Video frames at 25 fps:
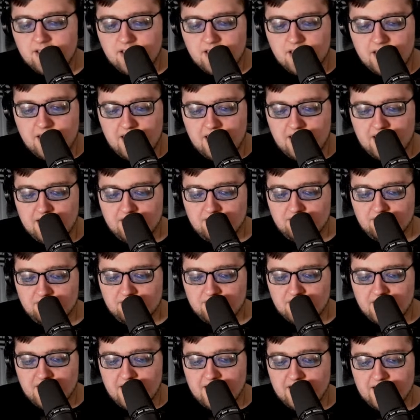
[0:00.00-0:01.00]

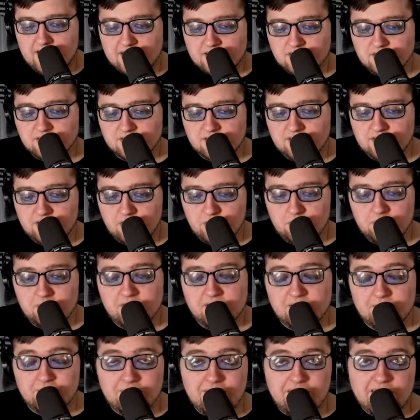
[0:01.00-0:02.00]
And I actually
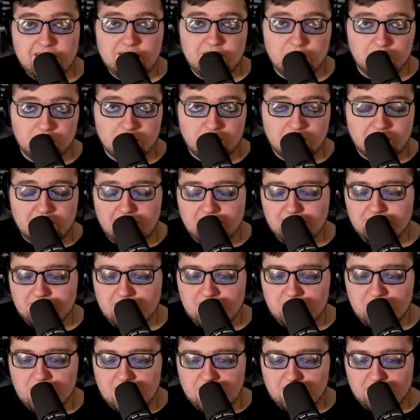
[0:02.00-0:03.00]
opened the manual and I
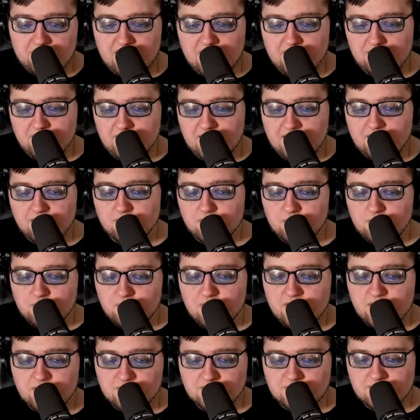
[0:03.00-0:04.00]
found out that that low
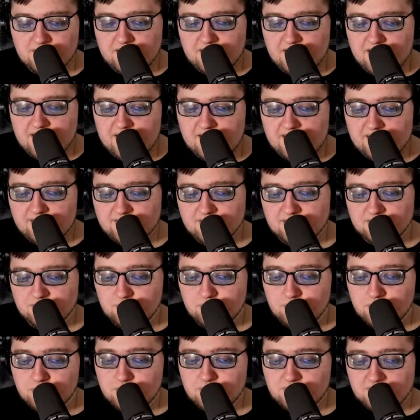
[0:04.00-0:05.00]
frequency enhance is
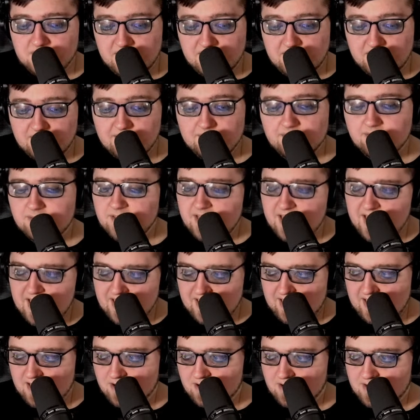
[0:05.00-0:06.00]
boosting
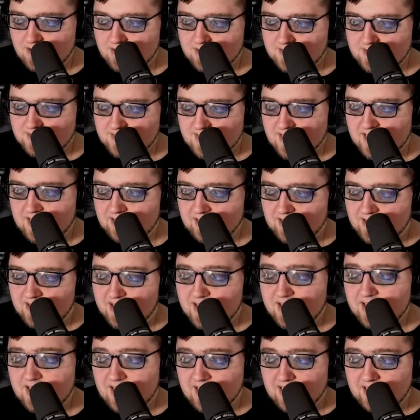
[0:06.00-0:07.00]
80 hertz and
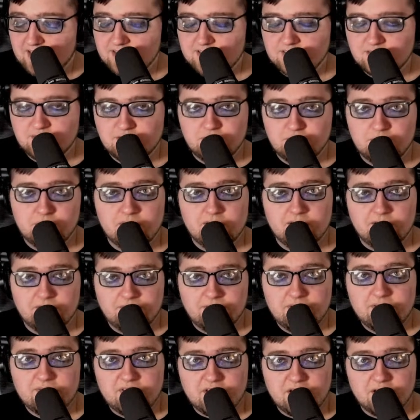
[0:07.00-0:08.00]
cutting
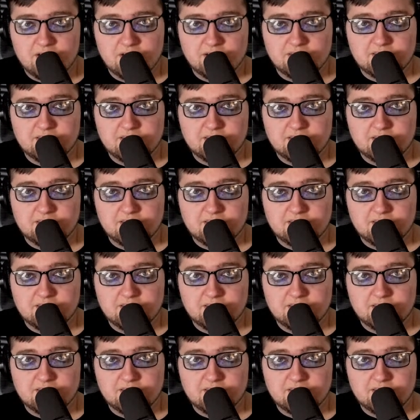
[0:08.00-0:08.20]
250 hertz